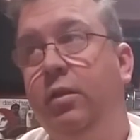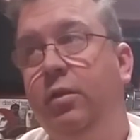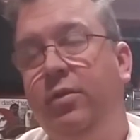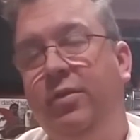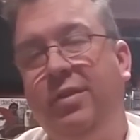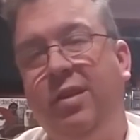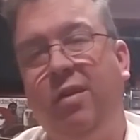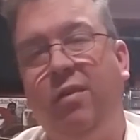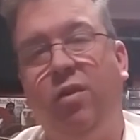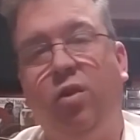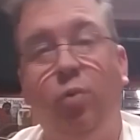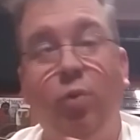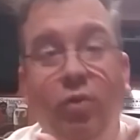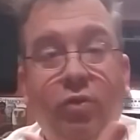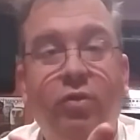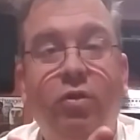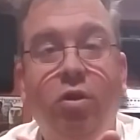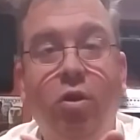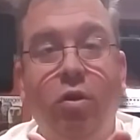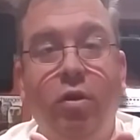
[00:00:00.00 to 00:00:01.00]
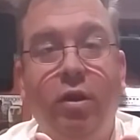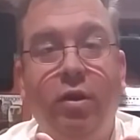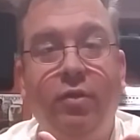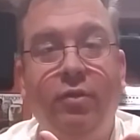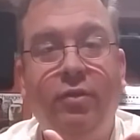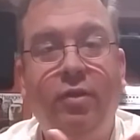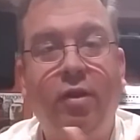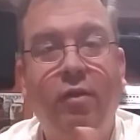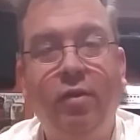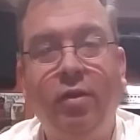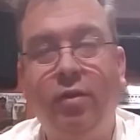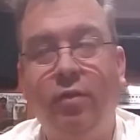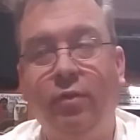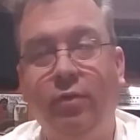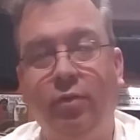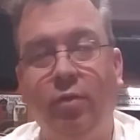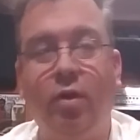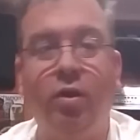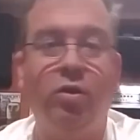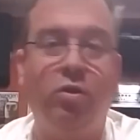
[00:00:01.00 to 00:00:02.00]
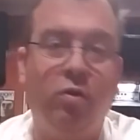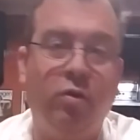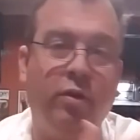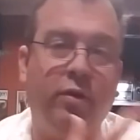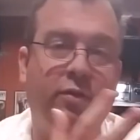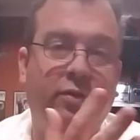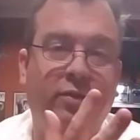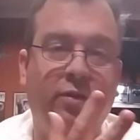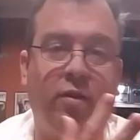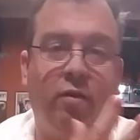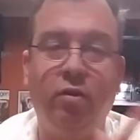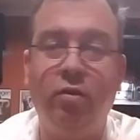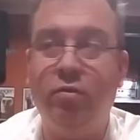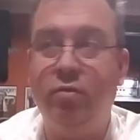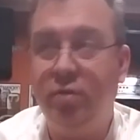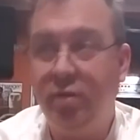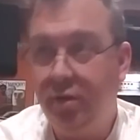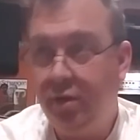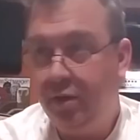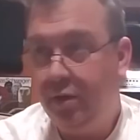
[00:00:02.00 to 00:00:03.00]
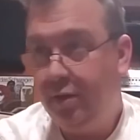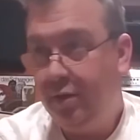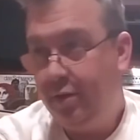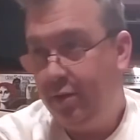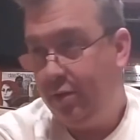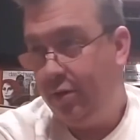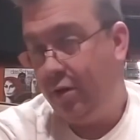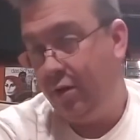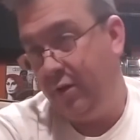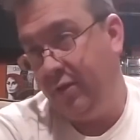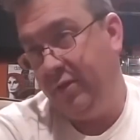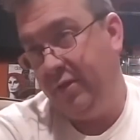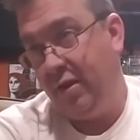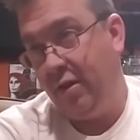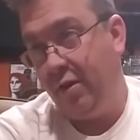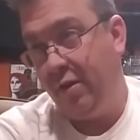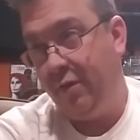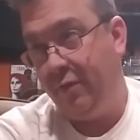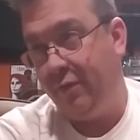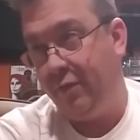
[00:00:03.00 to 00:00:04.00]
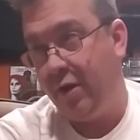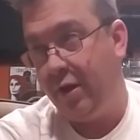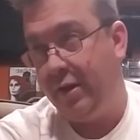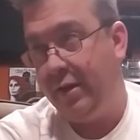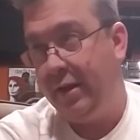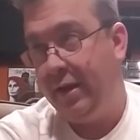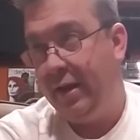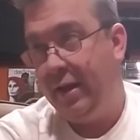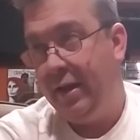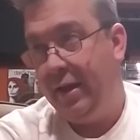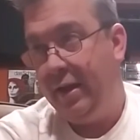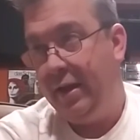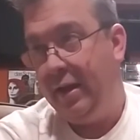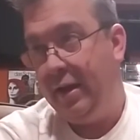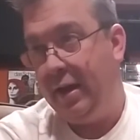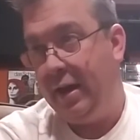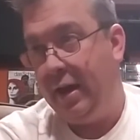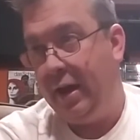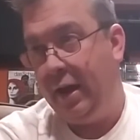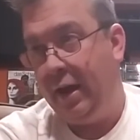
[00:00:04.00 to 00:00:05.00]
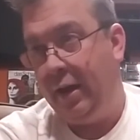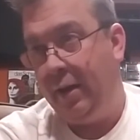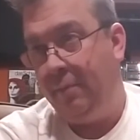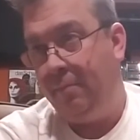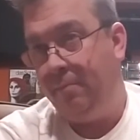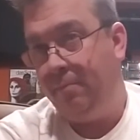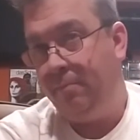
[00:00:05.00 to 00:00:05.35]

stereo. We used to call it our stereo, so I'll call it stereo. On the stereo front, last